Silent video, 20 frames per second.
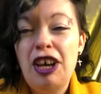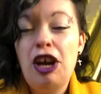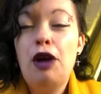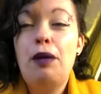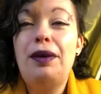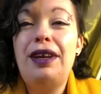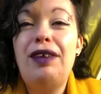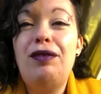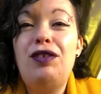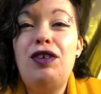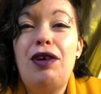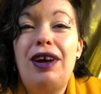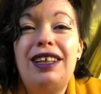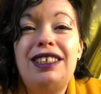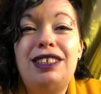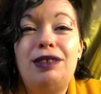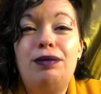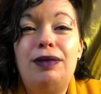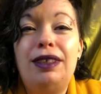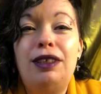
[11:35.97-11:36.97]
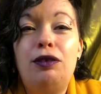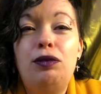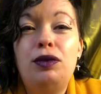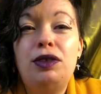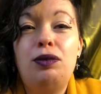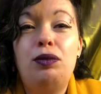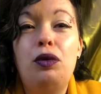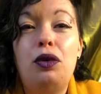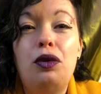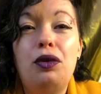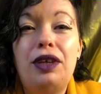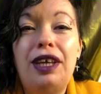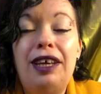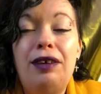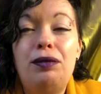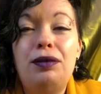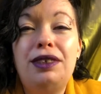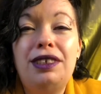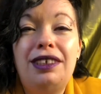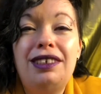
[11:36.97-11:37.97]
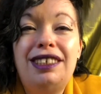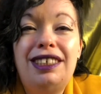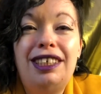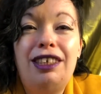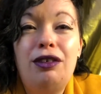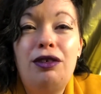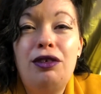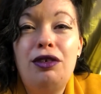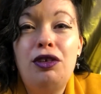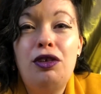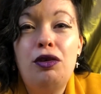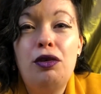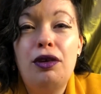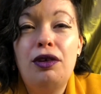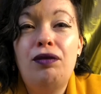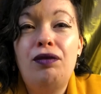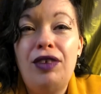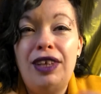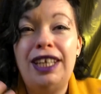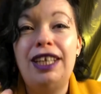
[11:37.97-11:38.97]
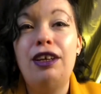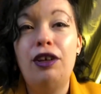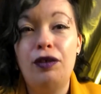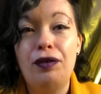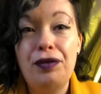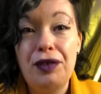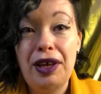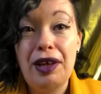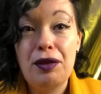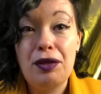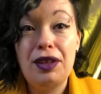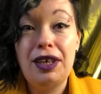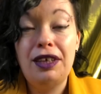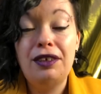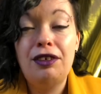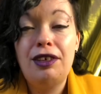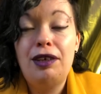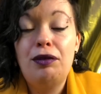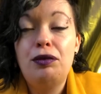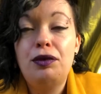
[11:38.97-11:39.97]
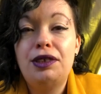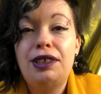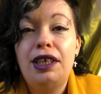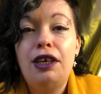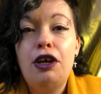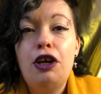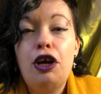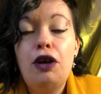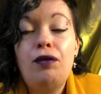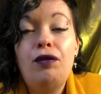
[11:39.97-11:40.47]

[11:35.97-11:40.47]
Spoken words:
but if you had something that was worn, it was considered that you had really loved that thing and that it was a